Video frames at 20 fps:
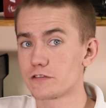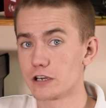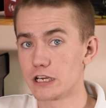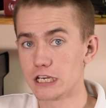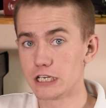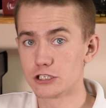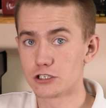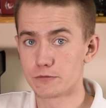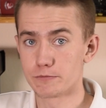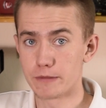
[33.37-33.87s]
for
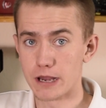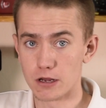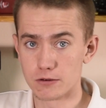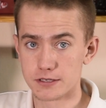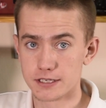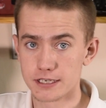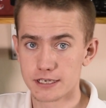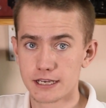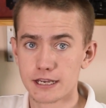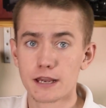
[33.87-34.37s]
each
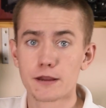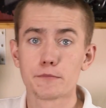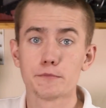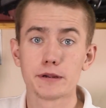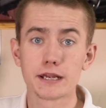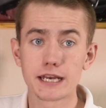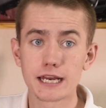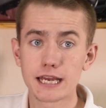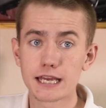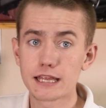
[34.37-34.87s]
amount,
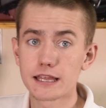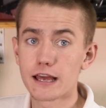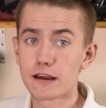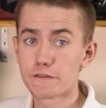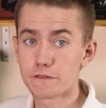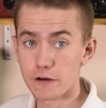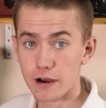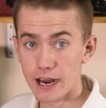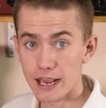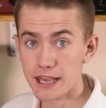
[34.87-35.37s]
meaning
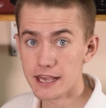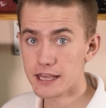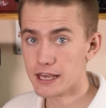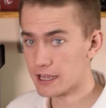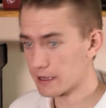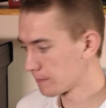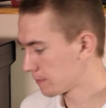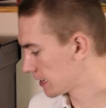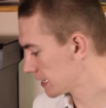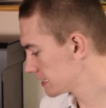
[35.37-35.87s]
that for 8
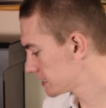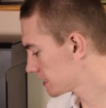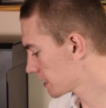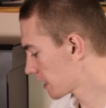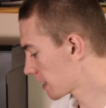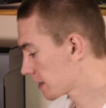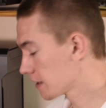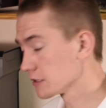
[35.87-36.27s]
GB,